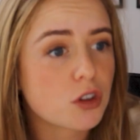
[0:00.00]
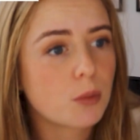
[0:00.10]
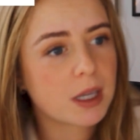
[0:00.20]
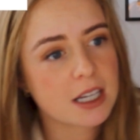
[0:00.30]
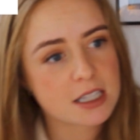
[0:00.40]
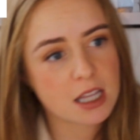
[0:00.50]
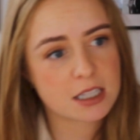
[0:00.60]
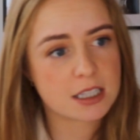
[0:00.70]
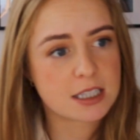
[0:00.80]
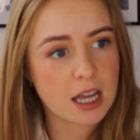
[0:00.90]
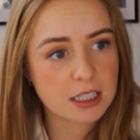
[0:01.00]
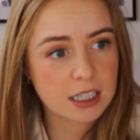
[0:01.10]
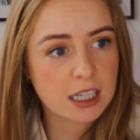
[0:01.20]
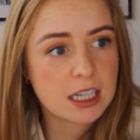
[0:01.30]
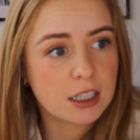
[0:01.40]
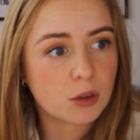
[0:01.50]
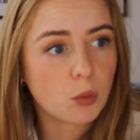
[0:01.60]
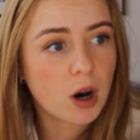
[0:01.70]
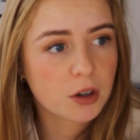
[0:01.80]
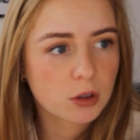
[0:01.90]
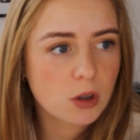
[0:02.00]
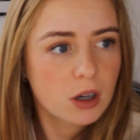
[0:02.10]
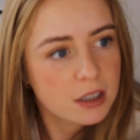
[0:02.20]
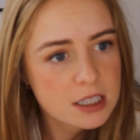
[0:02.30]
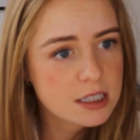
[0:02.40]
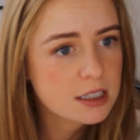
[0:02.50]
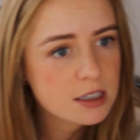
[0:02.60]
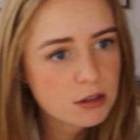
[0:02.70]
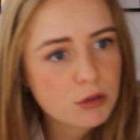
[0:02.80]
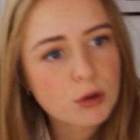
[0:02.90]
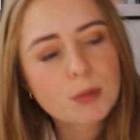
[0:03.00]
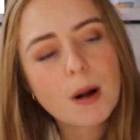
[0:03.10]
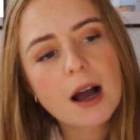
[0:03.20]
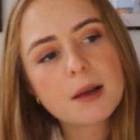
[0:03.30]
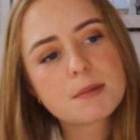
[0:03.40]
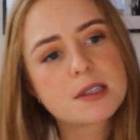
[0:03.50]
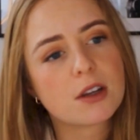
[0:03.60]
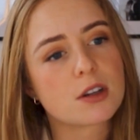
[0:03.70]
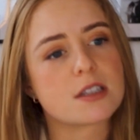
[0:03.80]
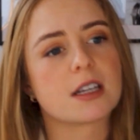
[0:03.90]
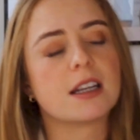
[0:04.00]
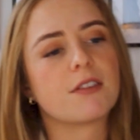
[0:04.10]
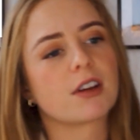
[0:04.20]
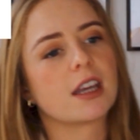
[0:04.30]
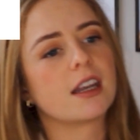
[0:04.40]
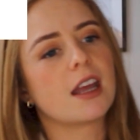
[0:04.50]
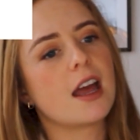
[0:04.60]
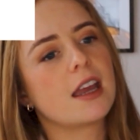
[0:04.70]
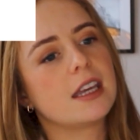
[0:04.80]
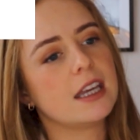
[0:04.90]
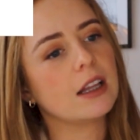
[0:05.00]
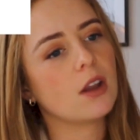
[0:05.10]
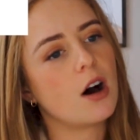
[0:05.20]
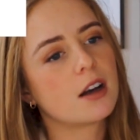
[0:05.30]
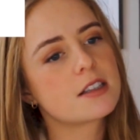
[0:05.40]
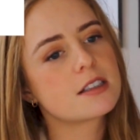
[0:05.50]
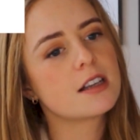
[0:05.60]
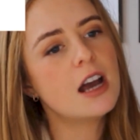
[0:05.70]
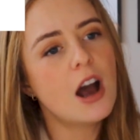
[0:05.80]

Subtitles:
So because this is sending heated water long distances through pipes, there's significant heat loss.